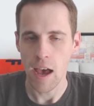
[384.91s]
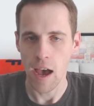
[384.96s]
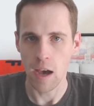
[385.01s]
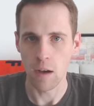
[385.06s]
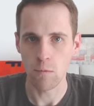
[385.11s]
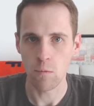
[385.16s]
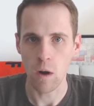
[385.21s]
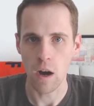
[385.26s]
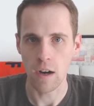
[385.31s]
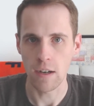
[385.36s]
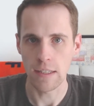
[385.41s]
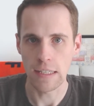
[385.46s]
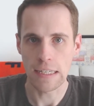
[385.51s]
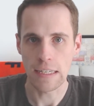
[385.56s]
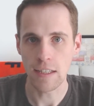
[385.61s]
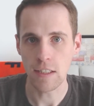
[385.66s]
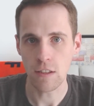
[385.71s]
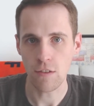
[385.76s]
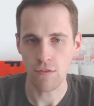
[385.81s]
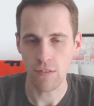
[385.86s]
And while it
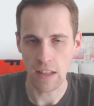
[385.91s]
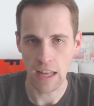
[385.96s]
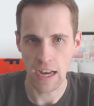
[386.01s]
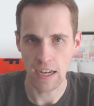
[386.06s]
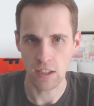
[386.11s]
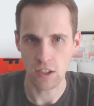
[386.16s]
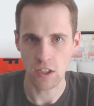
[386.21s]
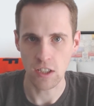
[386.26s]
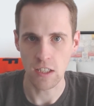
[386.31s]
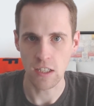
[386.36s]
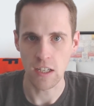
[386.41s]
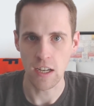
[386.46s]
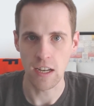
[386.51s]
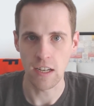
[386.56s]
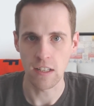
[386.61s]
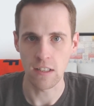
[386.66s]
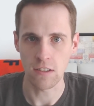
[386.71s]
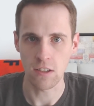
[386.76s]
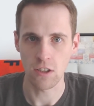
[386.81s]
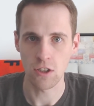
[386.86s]
is flashy and
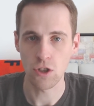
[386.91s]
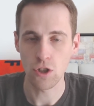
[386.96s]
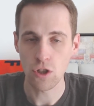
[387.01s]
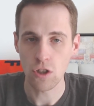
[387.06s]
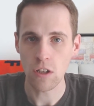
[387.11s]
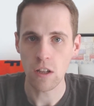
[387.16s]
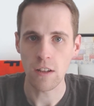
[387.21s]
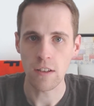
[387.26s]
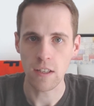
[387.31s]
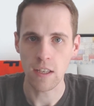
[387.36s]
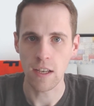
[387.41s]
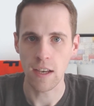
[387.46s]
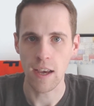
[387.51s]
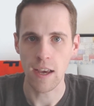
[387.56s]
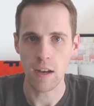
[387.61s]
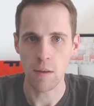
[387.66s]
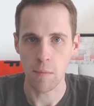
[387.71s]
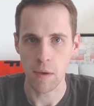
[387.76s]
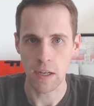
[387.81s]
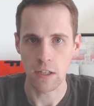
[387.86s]
it's a good looking
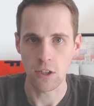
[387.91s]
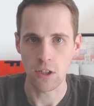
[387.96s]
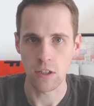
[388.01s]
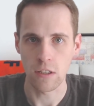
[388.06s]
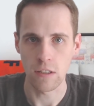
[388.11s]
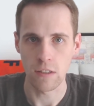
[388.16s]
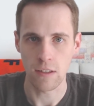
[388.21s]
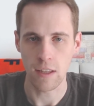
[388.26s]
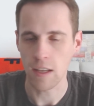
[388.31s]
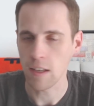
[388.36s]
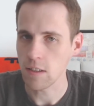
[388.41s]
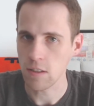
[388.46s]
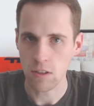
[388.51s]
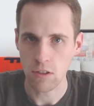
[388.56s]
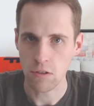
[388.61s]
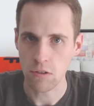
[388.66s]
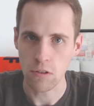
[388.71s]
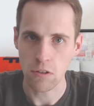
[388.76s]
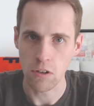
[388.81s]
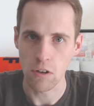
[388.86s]
animation thanks to
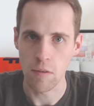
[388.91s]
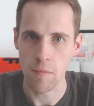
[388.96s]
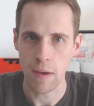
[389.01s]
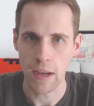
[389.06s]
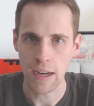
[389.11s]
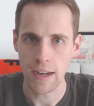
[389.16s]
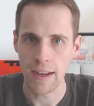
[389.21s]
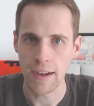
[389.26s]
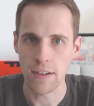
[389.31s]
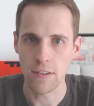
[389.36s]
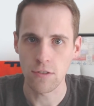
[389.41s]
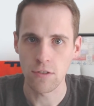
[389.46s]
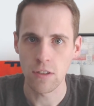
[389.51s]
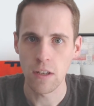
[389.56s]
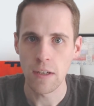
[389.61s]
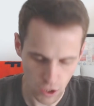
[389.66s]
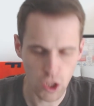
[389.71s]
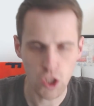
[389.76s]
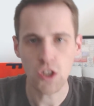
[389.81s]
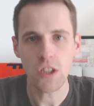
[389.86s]
Studio Madhouse,
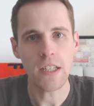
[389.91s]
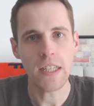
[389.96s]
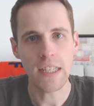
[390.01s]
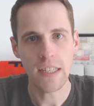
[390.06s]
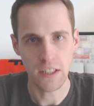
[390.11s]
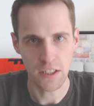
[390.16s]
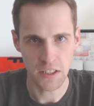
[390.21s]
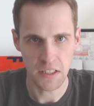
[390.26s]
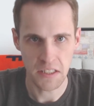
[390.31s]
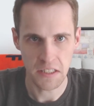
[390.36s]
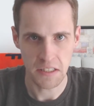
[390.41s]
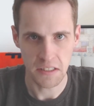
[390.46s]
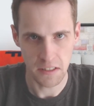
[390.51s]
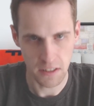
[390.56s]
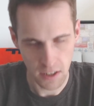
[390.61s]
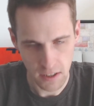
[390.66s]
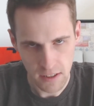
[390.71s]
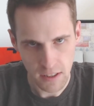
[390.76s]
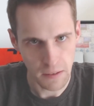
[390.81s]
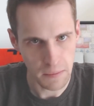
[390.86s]
looking good
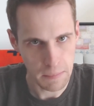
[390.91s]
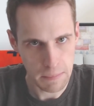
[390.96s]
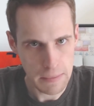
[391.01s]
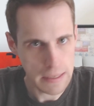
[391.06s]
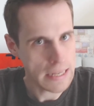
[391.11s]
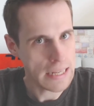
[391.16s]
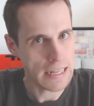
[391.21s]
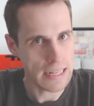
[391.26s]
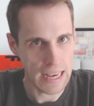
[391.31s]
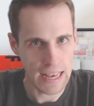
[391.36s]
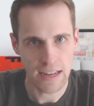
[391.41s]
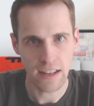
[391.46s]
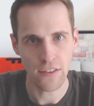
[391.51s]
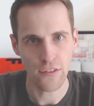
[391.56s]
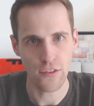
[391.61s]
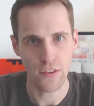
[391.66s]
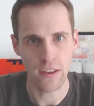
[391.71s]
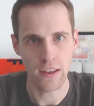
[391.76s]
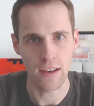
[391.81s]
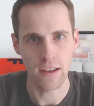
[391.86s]
doesn't mean
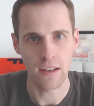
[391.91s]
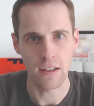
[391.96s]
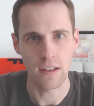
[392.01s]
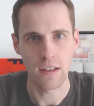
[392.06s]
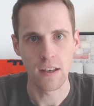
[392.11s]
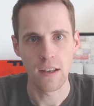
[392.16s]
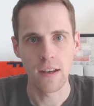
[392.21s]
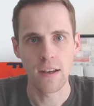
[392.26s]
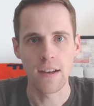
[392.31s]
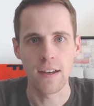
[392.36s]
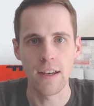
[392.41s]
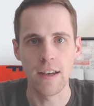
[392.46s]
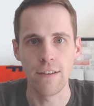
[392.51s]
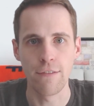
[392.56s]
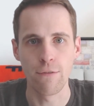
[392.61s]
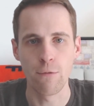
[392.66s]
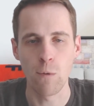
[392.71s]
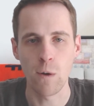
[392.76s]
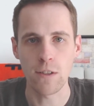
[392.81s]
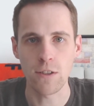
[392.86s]
anything
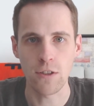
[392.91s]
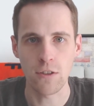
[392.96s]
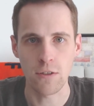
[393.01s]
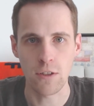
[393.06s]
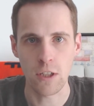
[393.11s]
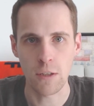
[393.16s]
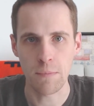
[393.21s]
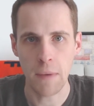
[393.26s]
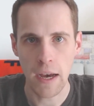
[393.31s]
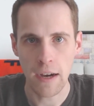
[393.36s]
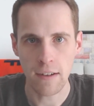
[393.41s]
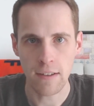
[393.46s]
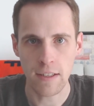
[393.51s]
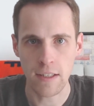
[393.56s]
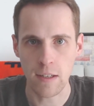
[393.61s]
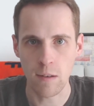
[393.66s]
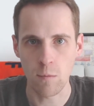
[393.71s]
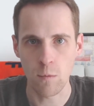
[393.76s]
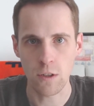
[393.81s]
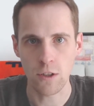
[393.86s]
if what you're
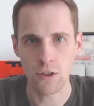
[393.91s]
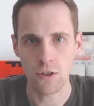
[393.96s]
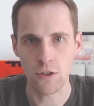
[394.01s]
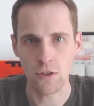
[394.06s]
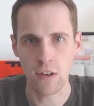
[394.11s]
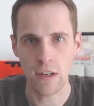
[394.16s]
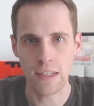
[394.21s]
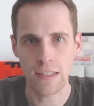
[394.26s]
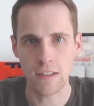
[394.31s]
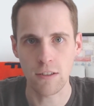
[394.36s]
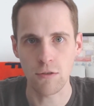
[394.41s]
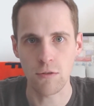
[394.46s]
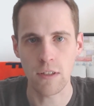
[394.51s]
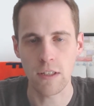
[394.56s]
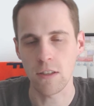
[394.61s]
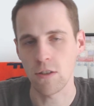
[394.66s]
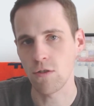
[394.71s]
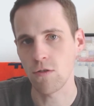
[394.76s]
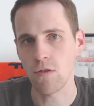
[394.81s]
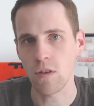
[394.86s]
spouting and what you're trying to
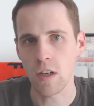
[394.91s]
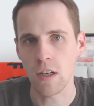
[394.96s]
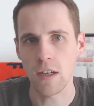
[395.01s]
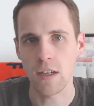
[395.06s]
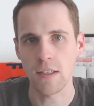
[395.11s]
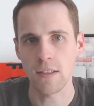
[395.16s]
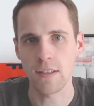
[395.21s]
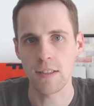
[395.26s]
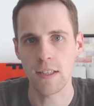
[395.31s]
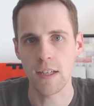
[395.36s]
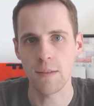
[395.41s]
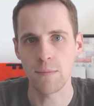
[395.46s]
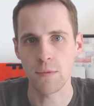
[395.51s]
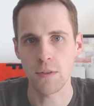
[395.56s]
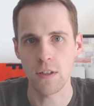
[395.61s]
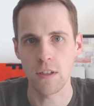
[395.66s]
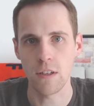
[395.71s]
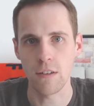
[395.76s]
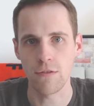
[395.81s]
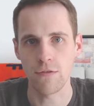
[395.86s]
get across comes
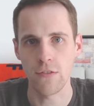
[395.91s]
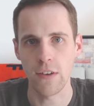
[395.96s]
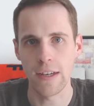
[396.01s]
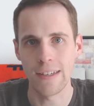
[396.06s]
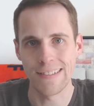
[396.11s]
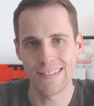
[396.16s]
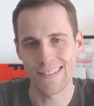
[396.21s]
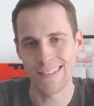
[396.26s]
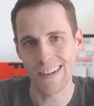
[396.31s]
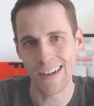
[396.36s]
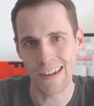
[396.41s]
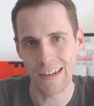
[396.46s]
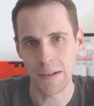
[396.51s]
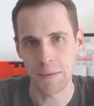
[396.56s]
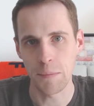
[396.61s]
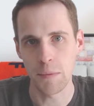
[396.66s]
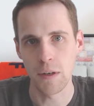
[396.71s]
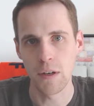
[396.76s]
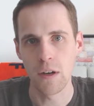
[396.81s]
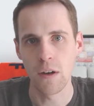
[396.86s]
off as
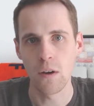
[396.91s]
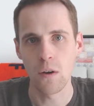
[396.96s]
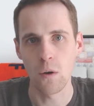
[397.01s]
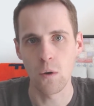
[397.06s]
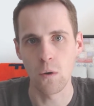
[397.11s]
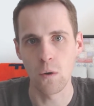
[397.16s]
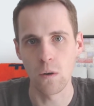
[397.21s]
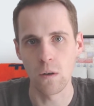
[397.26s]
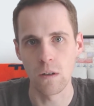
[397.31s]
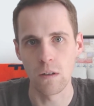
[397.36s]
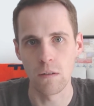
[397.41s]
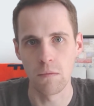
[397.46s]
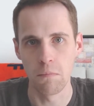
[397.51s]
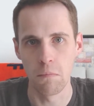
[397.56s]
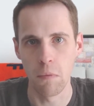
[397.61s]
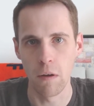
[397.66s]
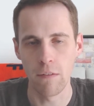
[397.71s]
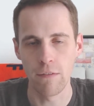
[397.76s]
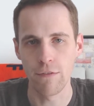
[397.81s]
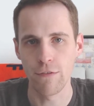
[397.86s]
numb or
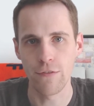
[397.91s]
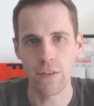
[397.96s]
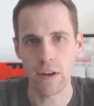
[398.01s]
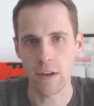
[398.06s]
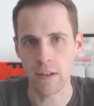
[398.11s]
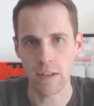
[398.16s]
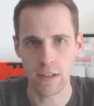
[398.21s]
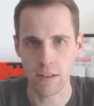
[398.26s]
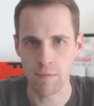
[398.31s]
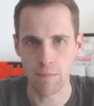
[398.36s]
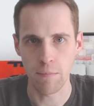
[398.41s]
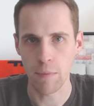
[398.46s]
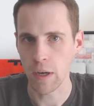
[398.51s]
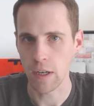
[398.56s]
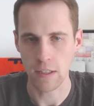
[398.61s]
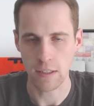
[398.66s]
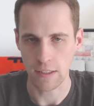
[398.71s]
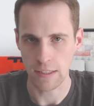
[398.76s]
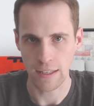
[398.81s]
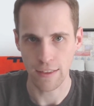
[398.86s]
very
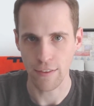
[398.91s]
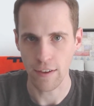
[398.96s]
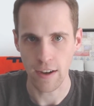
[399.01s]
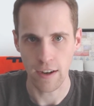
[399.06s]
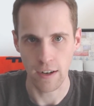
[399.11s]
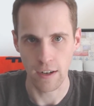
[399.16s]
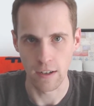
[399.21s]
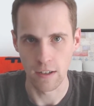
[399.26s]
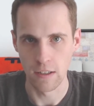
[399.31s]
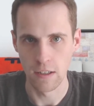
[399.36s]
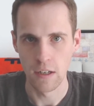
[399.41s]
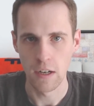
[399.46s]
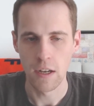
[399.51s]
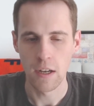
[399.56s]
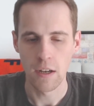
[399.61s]
barely there.